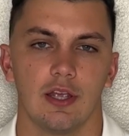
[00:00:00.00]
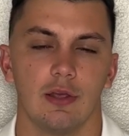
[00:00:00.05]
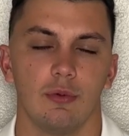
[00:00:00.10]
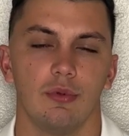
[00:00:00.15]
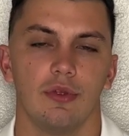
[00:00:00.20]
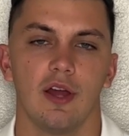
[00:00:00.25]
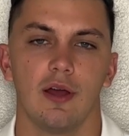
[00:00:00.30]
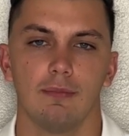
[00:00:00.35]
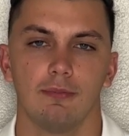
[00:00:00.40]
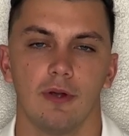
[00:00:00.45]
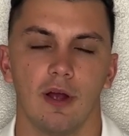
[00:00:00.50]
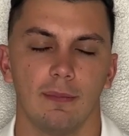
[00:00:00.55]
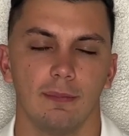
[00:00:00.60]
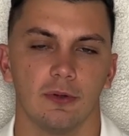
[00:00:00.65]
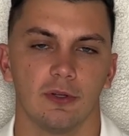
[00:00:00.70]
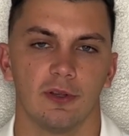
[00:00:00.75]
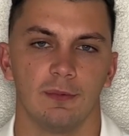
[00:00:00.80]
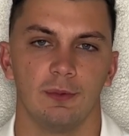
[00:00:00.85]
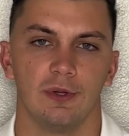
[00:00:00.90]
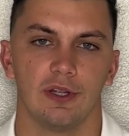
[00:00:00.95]
and without proper
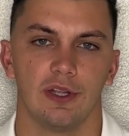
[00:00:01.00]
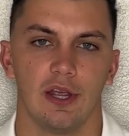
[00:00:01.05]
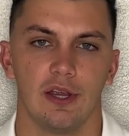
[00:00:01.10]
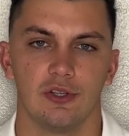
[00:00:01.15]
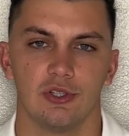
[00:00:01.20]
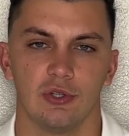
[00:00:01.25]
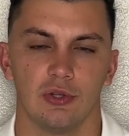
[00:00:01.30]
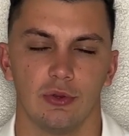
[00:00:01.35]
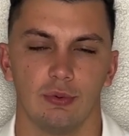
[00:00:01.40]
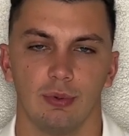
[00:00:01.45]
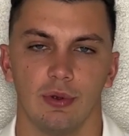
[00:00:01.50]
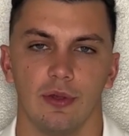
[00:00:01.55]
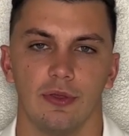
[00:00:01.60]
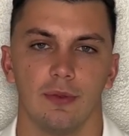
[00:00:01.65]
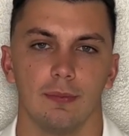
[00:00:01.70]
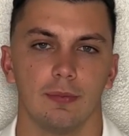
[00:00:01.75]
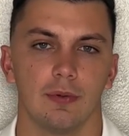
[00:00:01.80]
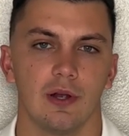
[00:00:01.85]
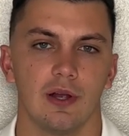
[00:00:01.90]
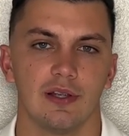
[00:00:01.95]
communication throughout the
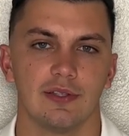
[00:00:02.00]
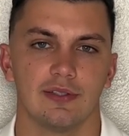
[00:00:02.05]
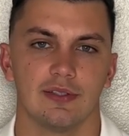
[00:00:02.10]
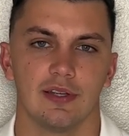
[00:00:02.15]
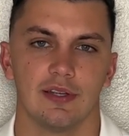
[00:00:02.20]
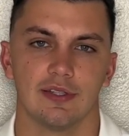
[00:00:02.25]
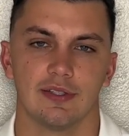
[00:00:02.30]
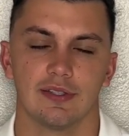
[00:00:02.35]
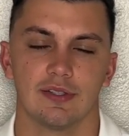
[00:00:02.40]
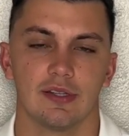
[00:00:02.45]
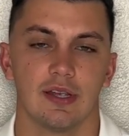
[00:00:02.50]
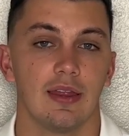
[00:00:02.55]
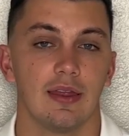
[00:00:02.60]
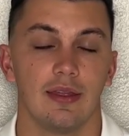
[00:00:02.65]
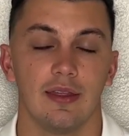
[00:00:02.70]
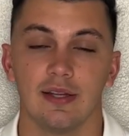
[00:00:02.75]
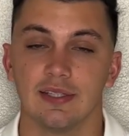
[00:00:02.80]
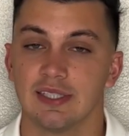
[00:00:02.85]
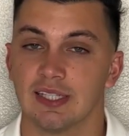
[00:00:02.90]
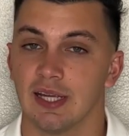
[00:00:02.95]
process,
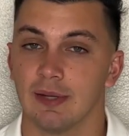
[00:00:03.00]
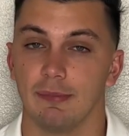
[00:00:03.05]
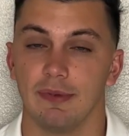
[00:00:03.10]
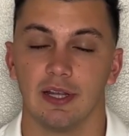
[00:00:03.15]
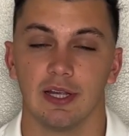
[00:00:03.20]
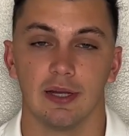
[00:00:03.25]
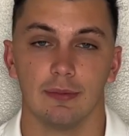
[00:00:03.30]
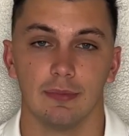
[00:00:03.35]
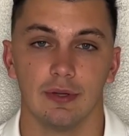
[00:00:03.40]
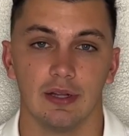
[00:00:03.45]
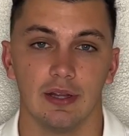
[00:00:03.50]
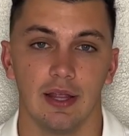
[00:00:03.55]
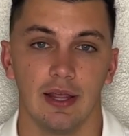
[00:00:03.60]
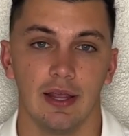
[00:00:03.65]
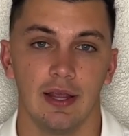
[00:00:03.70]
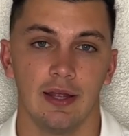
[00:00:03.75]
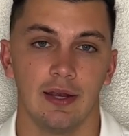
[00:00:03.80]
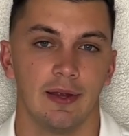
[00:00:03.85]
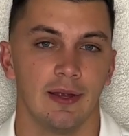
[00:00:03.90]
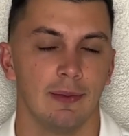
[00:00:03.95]
things can become
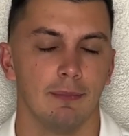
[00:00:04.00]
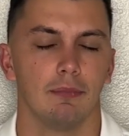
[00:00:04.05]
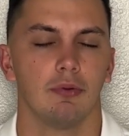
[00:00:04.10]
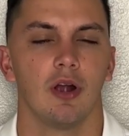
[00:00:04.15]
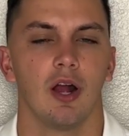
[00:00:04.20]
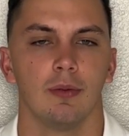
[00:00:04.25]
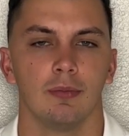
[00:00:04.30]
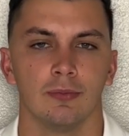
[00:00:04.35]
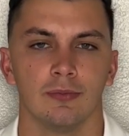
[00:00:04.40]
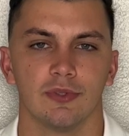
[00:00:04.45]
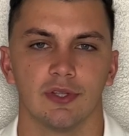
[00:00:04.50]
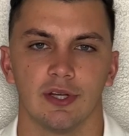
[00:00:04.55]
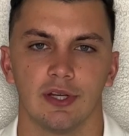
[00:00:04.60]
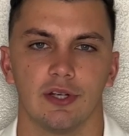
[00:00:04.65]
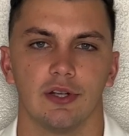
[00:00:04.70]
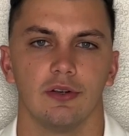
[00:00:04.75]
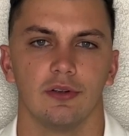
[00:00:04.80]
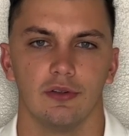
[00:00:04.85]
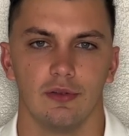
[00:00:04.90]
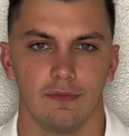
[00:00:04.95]
delayed and problems can
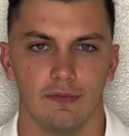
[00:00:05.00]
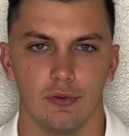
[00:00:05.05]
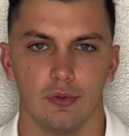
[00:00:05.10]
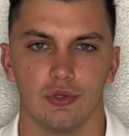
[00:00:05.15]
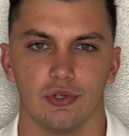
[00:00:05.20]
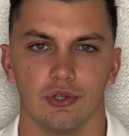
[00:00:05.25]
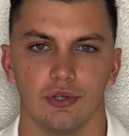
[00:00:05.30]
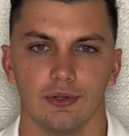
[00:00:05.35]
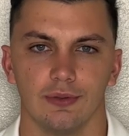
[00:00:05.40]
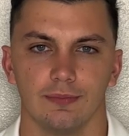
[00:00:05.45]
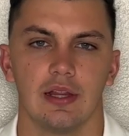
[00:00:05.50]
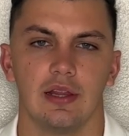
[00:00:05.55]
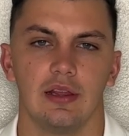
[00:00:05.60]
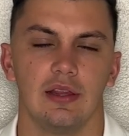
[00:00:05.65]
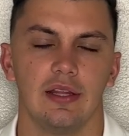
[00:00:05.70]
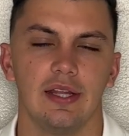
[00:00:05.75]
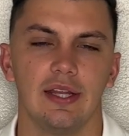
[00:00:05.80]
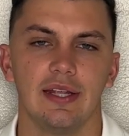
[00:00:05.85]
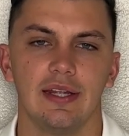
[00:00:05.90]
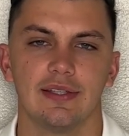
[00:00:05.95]
occur in the future.
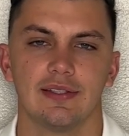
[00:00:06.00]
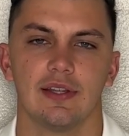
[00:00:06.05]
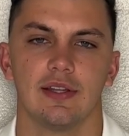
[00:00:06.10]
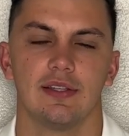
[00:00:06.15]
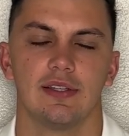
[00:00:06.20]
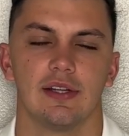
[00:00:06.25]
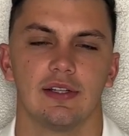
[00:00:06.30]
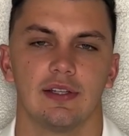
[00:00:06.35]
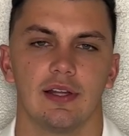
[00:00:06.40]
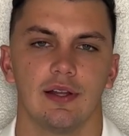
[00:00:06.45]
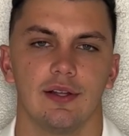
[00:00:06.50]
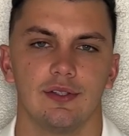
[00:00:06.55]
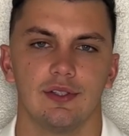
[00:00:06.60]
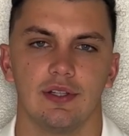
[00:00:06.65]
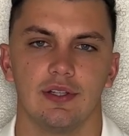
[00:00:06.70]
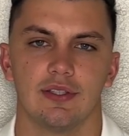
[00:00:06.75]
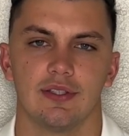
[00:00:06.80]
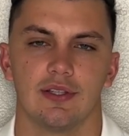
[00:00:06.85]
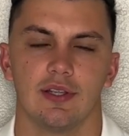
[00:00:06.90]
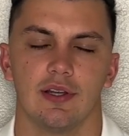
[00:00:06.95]
Leading into the technology
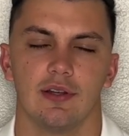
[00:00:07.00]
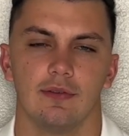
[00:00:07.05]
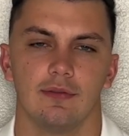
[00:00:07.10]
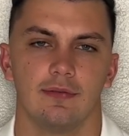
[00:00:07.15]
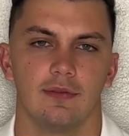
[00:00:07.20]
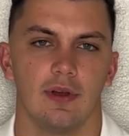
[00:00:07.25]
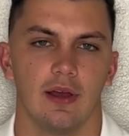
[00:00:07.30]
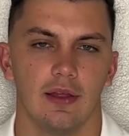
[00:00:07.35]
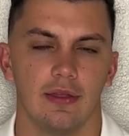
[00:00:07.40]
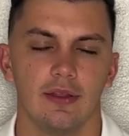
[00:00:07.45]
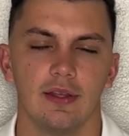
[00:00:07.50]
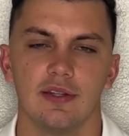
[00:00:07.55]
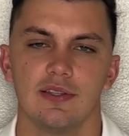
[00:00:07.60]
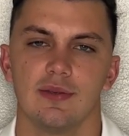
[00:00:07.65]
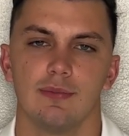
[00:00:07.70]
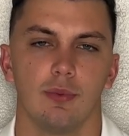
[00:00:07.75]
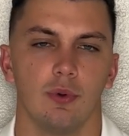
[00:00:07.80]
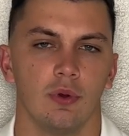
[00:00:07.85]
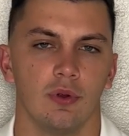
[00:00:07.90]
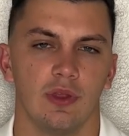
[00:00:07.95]
itself, I think it's
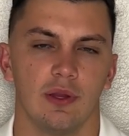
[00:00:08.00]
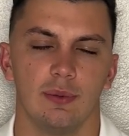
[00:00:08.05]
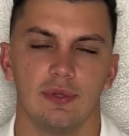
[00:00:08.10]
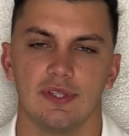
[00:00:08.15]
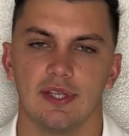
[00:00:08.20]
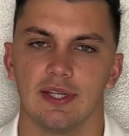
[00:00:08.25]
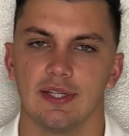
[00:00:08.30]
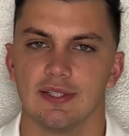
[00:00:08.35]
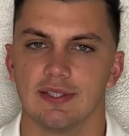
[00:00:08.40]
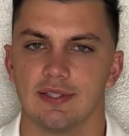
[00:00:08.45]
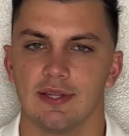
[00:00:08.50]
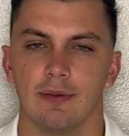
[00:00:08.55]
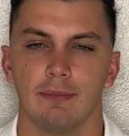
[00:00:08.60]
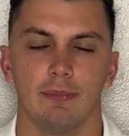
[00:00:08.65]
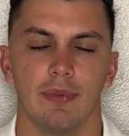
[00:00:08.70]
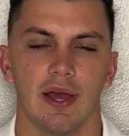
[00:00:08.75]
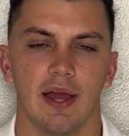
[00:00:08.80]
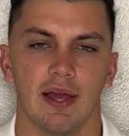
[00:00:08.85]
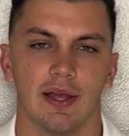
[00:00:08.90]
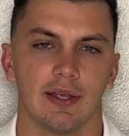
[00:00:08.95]
important that we take a step
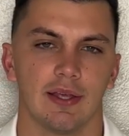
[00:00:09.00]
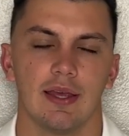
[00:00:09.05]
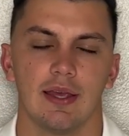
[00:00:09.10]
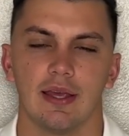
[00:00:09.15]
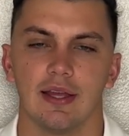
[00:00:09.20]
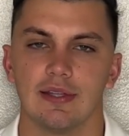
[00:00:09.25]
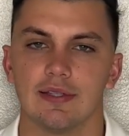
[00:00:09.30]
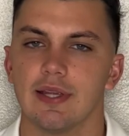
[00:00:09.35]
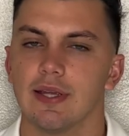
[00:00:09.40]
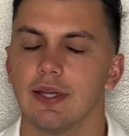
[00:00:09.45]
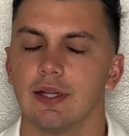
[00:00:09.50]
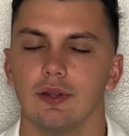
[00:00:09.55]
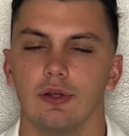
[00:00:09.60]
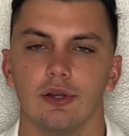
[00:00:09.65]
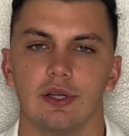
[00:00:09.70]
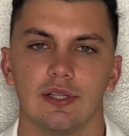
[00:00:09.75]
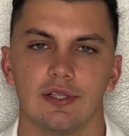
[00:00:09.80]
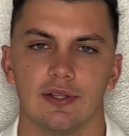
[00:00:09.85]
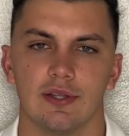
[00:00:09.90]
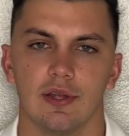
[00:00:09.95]
back and take a
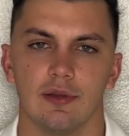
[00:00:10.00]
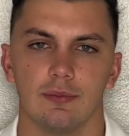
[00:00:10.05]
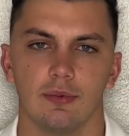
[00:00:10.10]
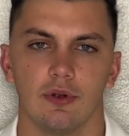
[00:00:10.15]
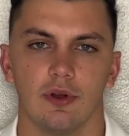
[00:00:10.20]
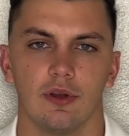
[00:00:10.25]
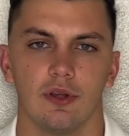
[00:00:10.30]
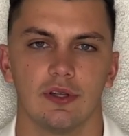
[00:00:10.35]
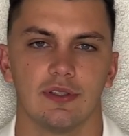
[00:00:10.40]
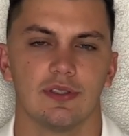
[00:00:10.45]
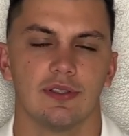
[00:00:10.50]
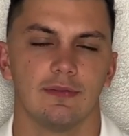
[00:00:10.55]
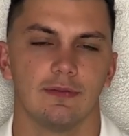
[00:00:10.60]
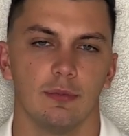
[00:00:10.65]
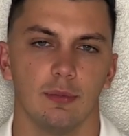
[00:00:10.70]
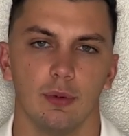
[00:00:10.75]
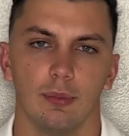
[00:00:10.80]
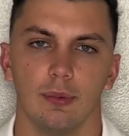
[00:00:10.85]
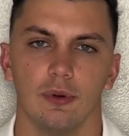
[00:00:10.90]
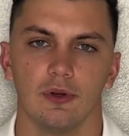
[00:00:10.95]
look at the product
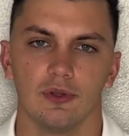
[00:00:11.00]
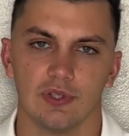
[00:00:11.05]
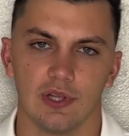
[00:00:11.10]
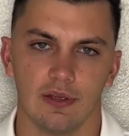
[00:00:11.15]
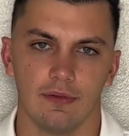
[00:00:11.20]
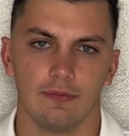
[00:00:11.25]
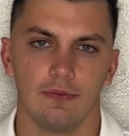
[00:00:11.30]
from a bird's eye